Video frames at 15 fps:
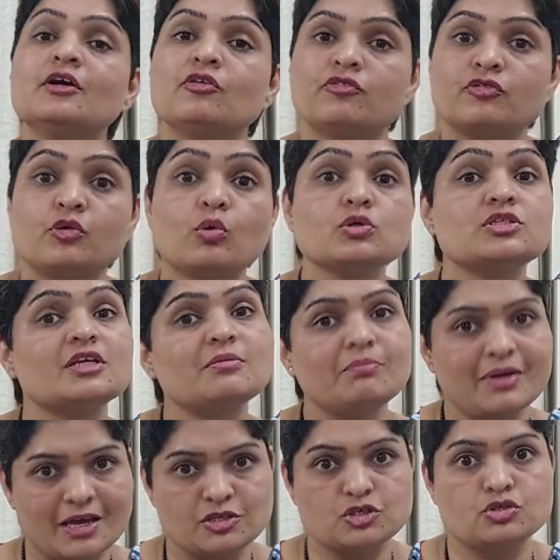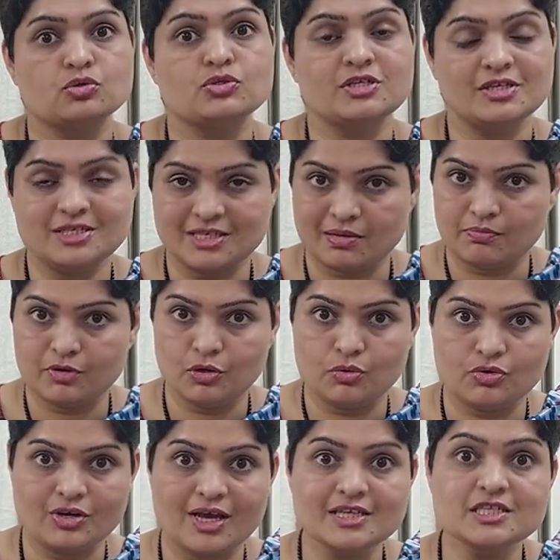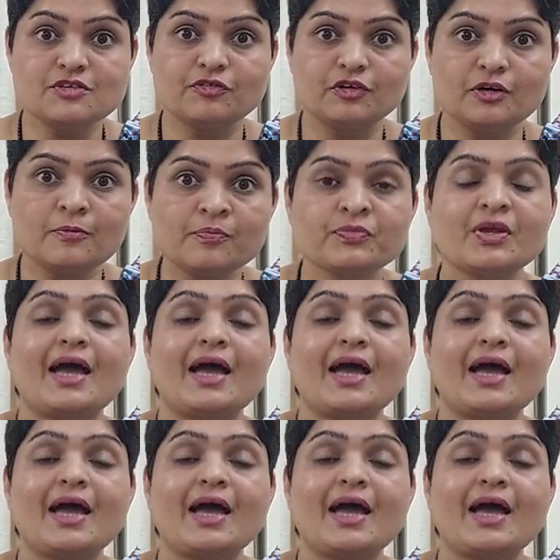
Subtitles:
frozen blastocyst embryo transfer,